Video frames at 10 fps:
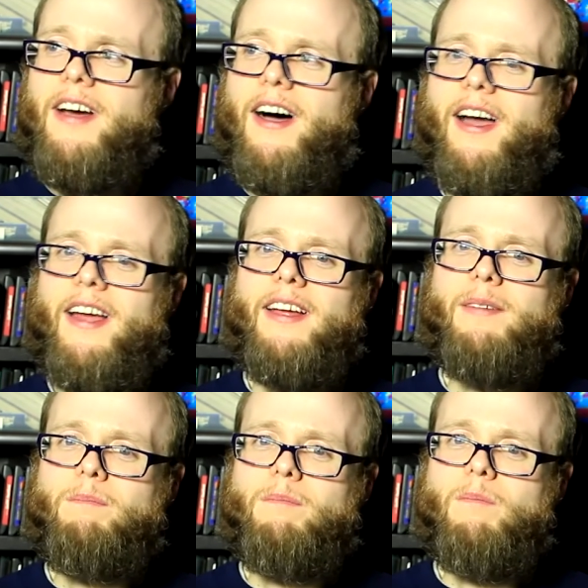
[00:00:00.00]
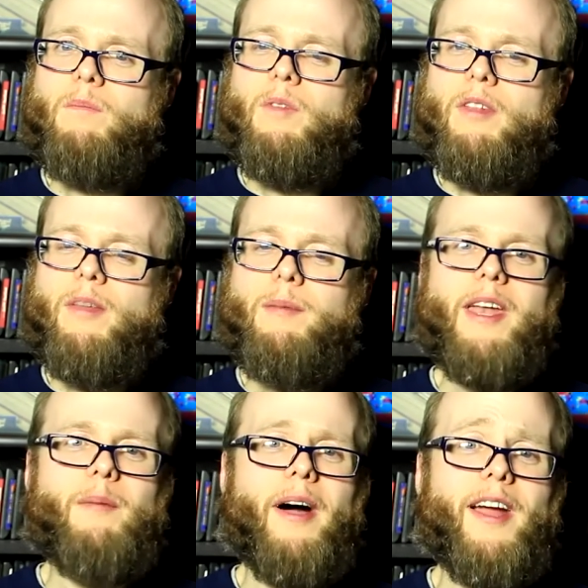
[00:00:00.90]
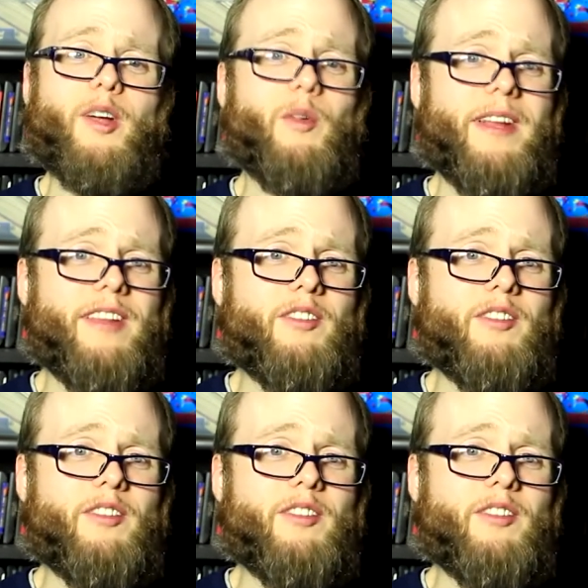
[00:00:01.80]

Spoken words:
I'm limited by green